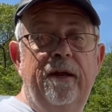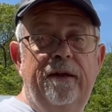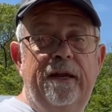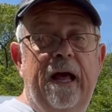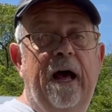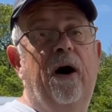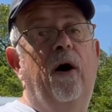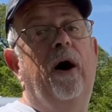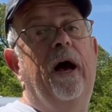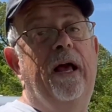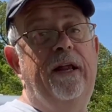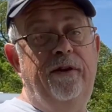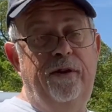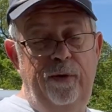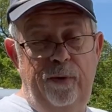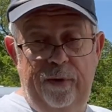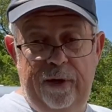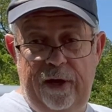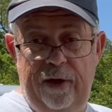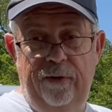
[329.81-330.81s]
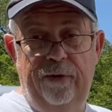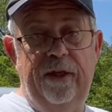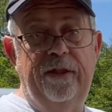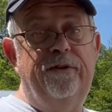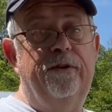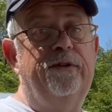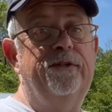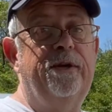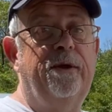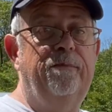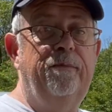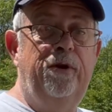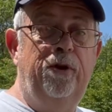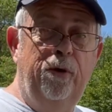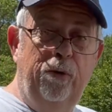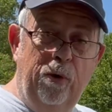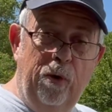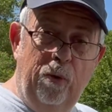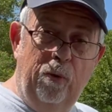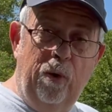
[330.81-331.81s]
Now, I do know that there's some
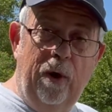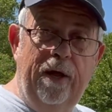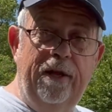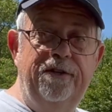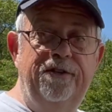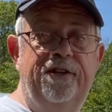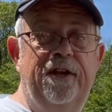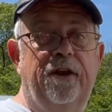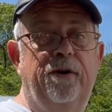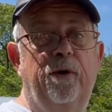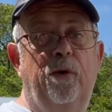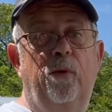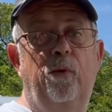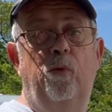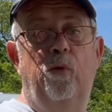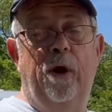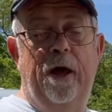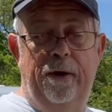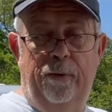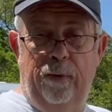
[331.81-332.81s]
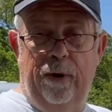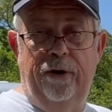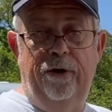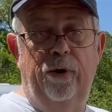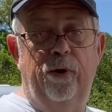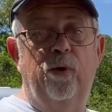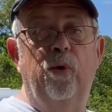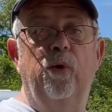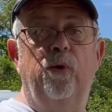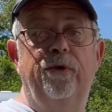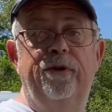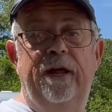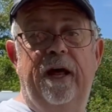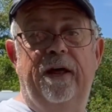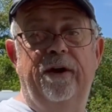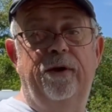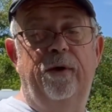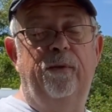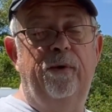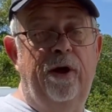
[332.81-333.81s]
newer ones that will run while you're going
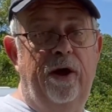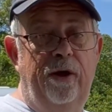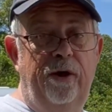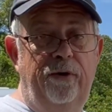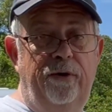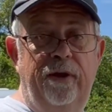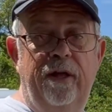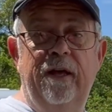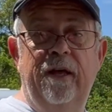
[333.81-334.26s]
down the road.